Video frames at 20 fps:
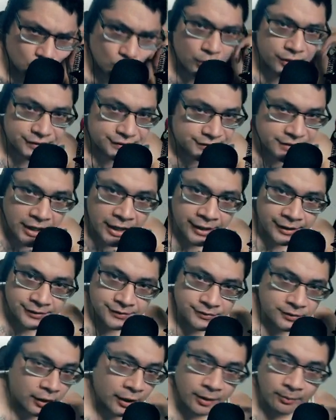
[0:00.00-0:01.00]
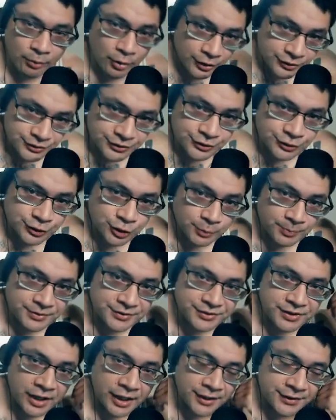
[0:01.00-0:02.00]
What science? All right, post your stupid
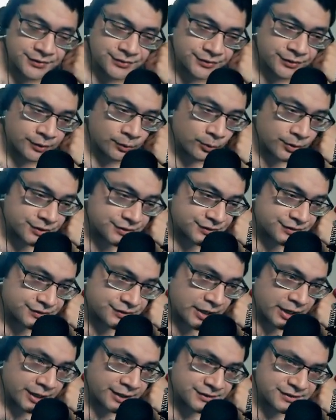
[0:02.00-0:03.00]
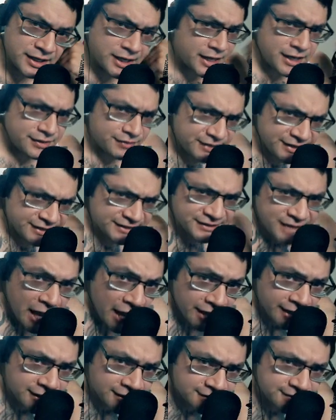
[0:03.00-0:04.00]
science then. Where's the science? The
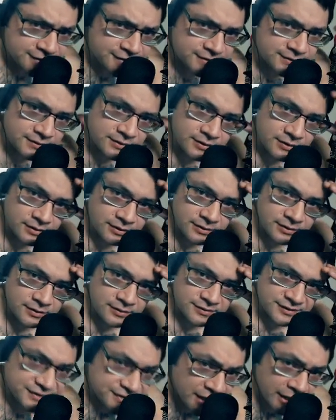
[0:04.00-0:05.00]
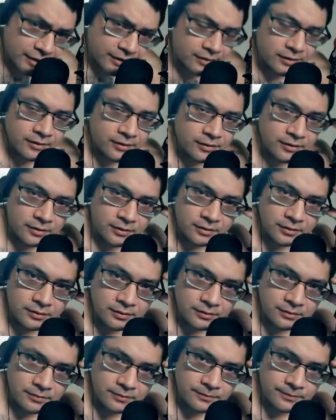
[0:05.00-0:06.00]
science? The science?
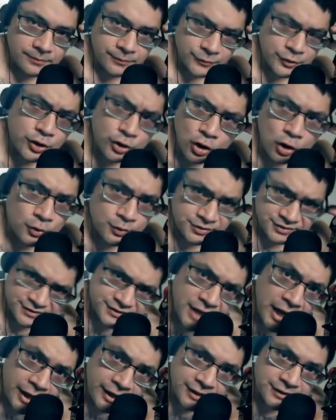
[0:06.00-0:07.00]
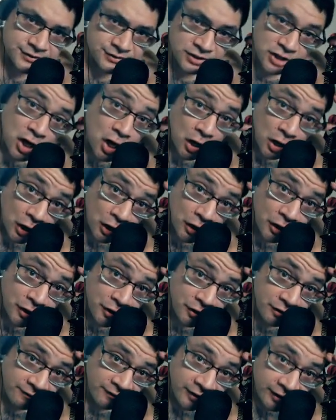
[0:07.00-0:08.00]
You know, science. Heard
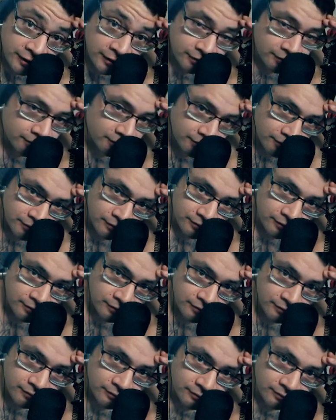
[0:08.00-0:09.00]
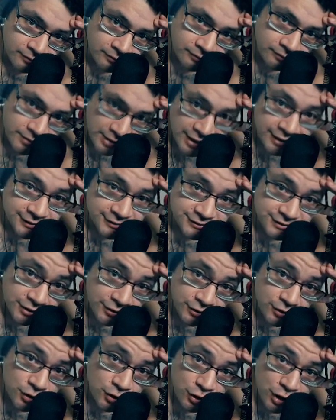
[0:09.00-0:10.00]
of it? I can sell
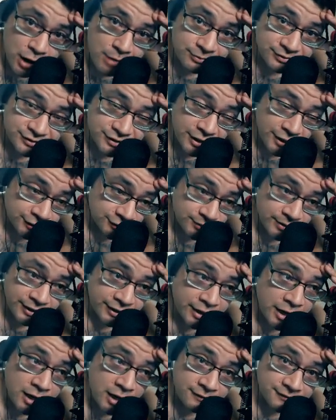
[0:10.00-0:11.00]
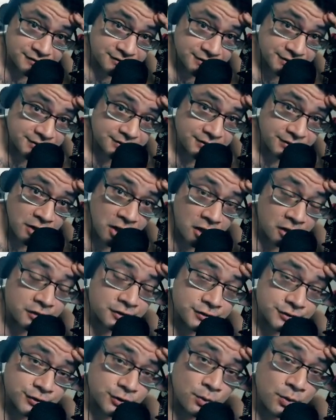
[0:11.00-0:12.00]
you a gram of science right now for
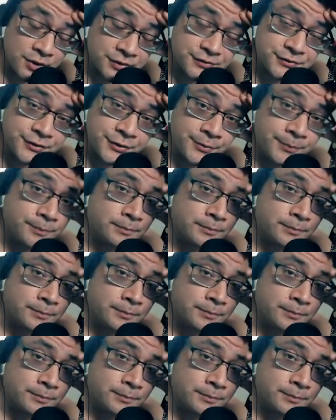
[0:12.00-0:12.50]
$60. You want some?